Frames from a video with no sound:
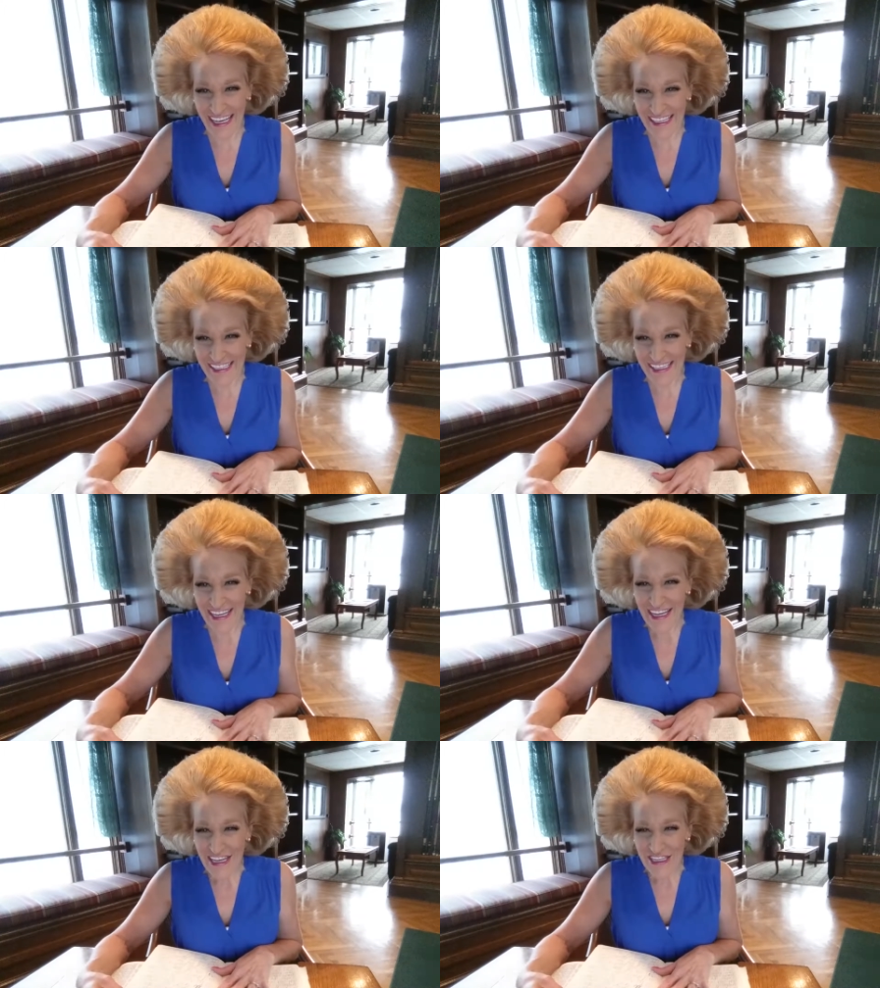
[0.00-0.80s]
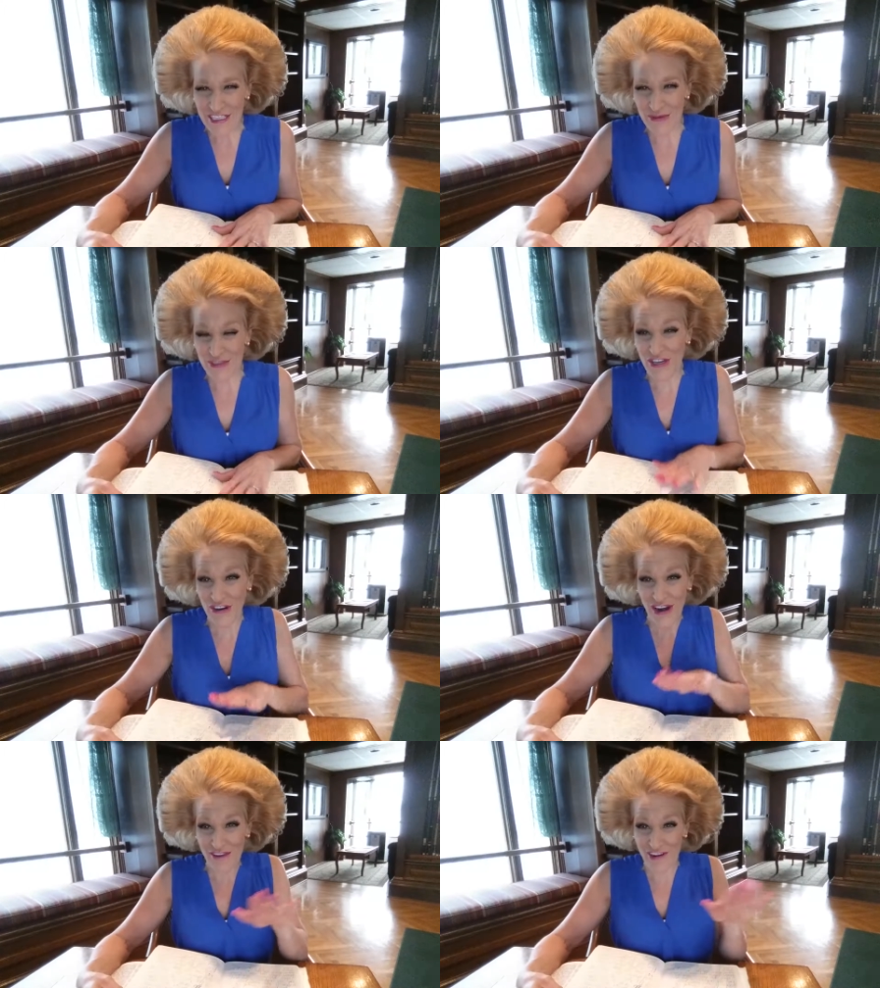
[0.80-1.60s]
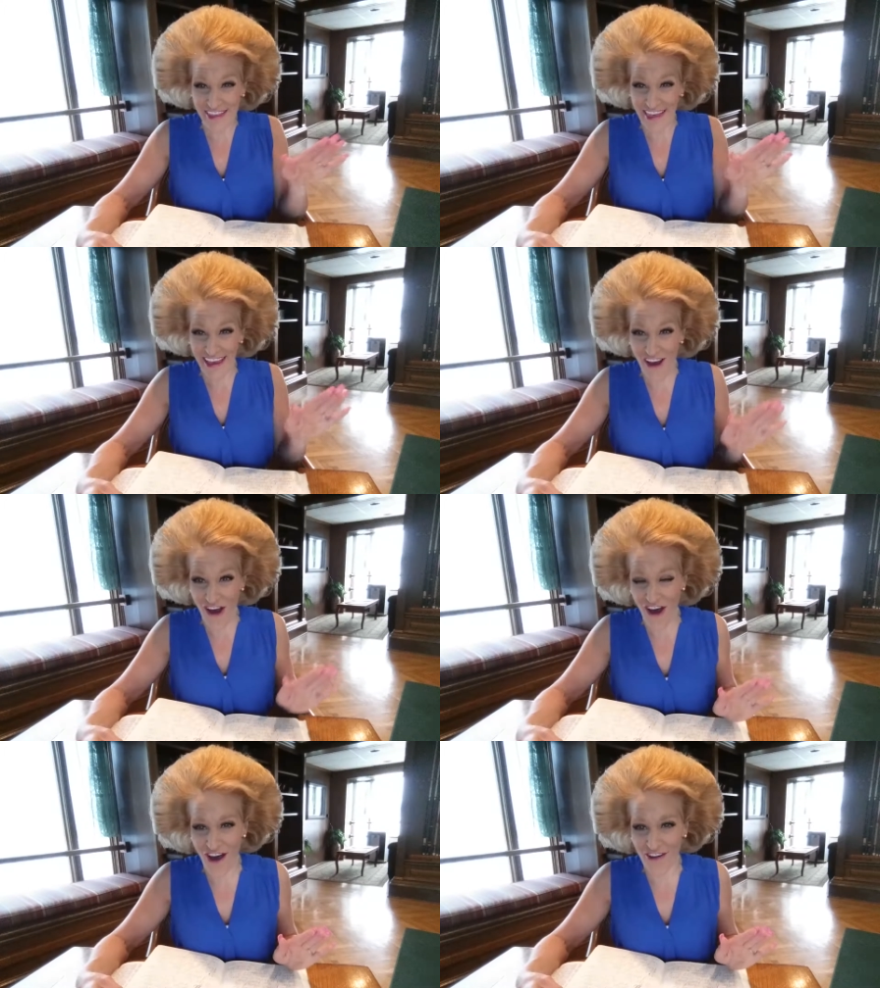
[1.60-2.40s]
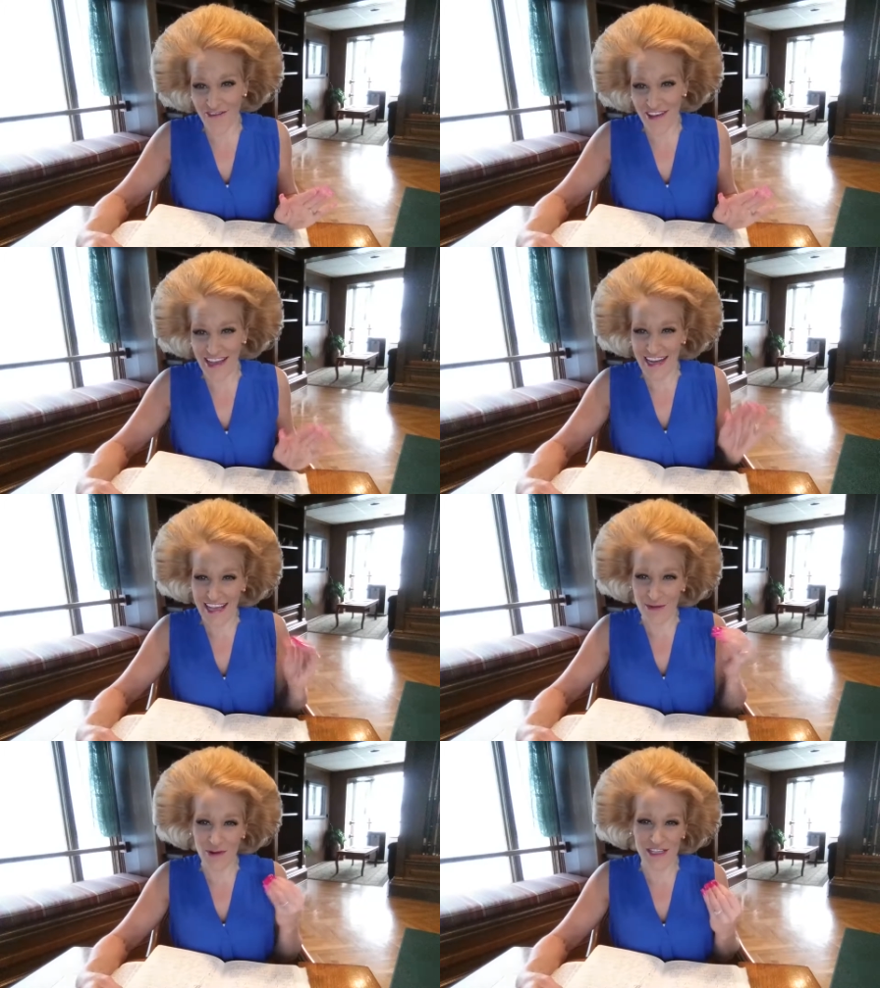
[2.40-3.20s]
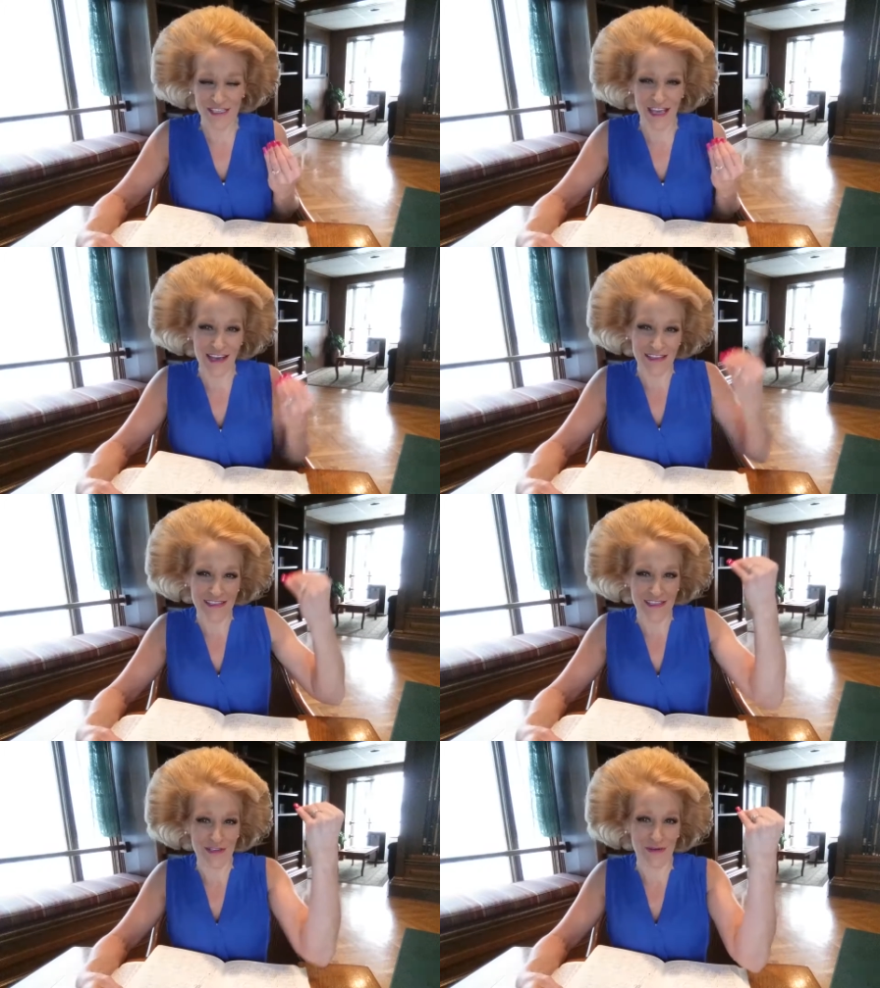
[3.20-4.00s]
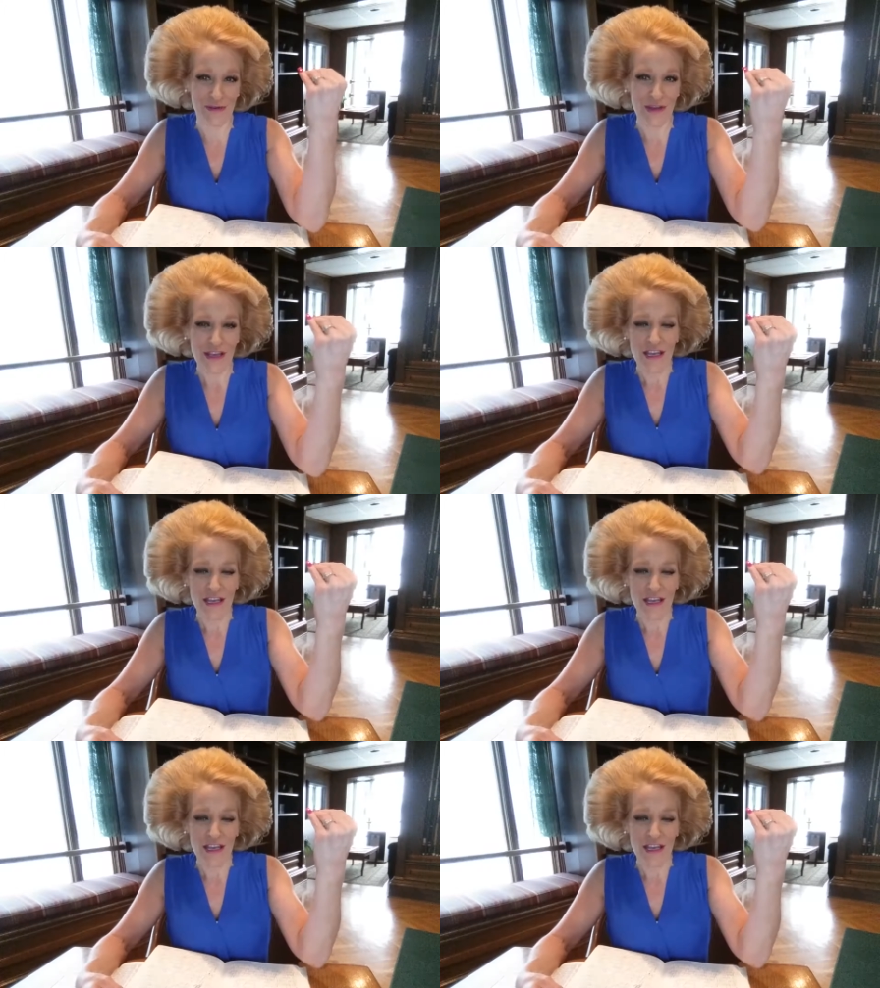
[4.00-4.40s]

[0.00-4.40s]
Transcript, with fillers: us to turn everything off, and He wants us to